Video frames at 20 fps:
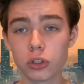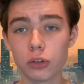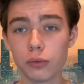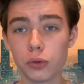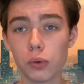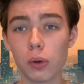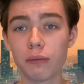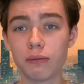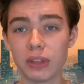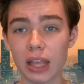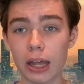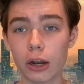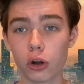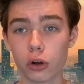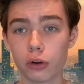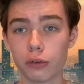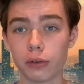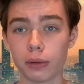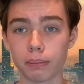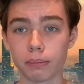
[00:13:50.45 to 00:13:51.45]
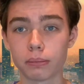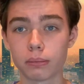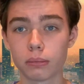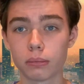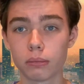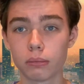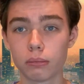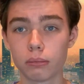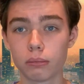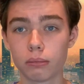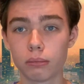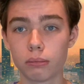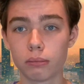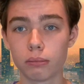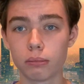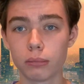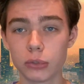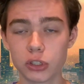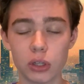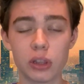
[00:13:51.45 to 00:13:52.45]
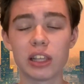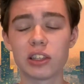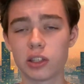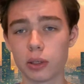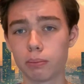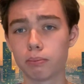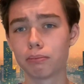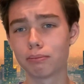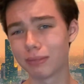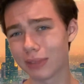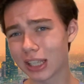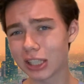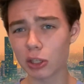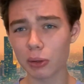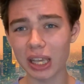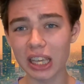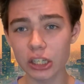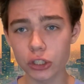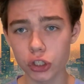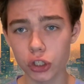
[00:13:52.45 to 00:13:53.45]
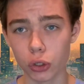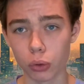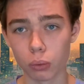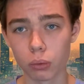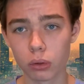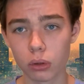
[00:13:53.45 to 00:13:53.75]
of you have not heard of him. So that's an issue.